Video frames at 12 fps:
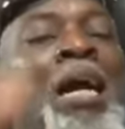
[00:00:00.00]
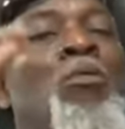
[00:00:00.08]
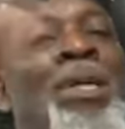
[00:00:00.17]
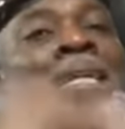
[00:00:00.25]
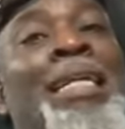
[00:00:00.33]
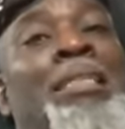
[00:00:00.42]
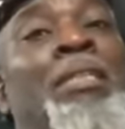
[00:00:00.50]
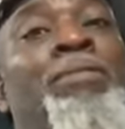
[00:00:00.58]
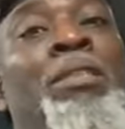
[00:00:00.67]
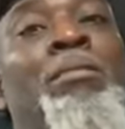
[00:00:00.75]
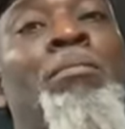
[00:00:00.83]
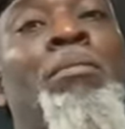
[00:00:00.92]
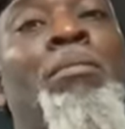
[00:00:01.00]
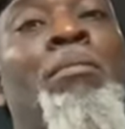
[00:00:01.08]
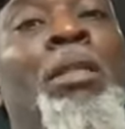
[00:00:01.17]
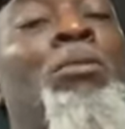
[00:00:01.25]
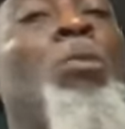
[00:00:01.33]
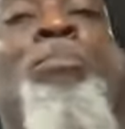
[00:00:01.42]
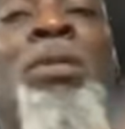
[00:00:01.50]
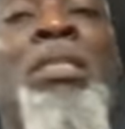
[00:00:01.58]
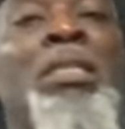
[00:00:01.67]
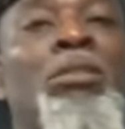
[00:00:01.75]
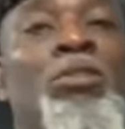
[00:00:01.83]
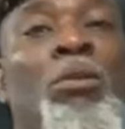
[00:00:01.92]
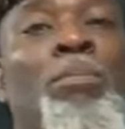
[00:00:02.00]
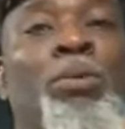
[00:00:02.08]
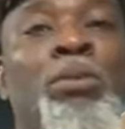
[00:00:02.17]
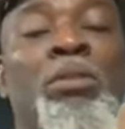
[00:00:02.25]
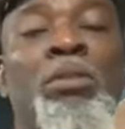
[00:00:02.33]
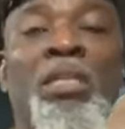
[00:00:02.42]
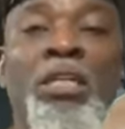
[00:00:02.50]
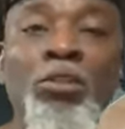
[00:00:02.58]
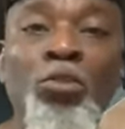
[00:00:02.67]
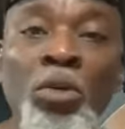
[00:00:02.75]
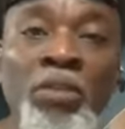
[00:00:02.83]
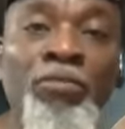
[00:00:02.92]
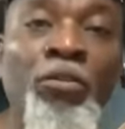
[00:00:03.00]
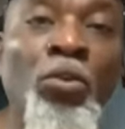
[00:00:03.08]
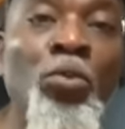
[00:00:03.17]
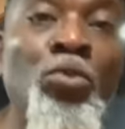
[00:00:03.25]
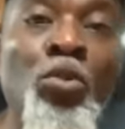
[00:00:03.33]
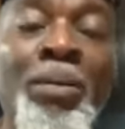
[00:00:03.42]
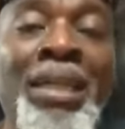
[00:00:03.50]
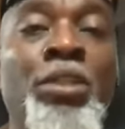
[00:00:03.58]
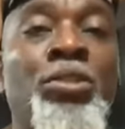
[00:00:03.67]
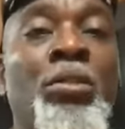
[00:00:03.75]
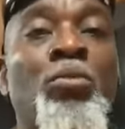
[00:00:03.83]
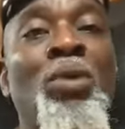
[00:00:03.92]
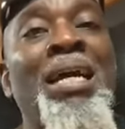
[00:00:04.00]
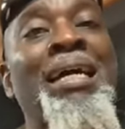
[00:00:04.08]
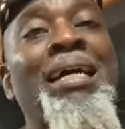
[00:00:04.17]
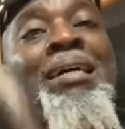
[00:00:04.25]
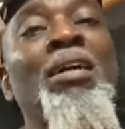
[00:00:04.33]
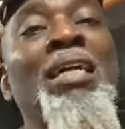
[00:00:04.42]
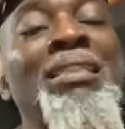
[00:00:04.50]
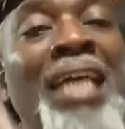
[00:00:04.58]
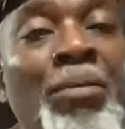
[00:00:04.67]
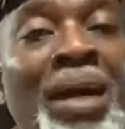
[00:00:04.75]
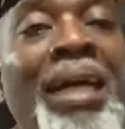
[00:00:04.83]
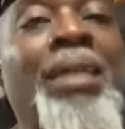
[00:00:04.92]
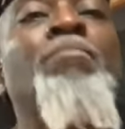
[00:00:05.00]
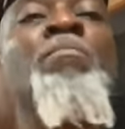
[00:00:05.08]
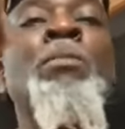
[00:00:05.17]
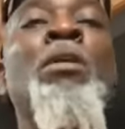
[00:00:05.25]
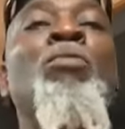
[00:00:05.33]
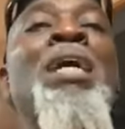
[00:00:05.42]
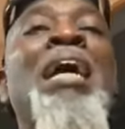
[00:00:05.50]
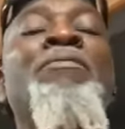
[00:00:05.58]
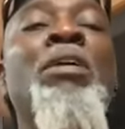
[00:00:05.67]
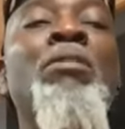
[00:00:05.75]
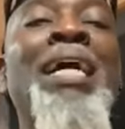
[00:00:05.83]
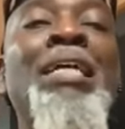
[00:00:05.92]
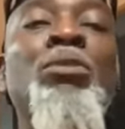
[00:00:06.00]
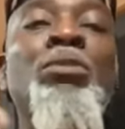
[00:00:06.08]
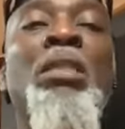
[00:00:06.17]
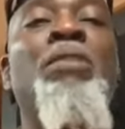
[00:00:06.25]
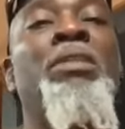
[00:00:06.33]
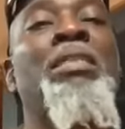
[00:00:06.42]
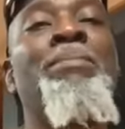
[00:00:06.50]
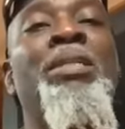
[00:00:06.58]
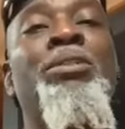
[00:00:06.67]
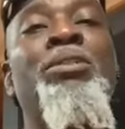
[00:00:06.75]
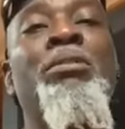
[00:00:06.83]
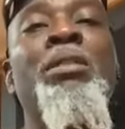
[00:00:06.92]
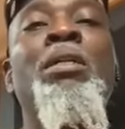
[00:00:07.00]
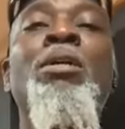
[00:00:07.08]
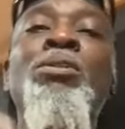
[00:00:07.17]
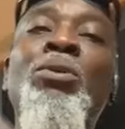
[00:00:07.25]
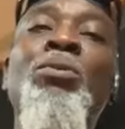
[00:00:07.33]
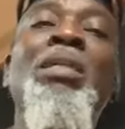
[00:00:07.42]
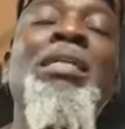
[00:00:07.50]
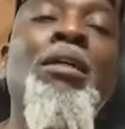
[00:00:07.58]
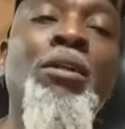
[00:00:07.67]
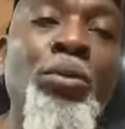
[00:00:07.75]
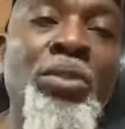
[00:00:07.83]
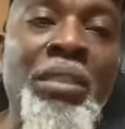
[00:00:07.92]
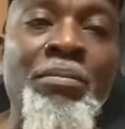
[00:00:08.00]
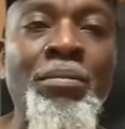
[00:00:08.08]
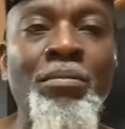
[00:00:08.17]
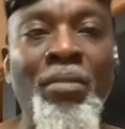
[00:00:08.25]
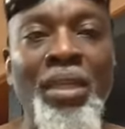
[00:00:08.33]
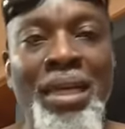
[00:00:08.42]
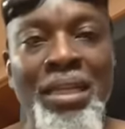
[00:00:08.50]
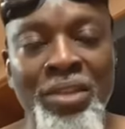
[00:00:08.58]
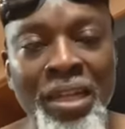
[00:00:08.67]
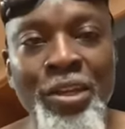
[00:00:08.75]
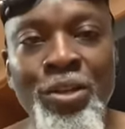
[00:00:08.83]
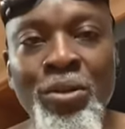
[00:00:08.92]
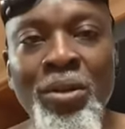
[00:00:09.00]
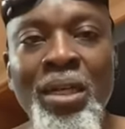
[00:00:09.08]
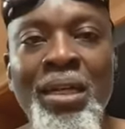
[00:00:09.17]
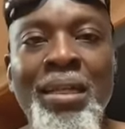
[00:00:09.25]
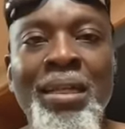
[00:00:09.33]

and we can achieve it. Nobody can stop us in going for Yoruba nation. We have the right to self-determination. So in closing, I thank you all.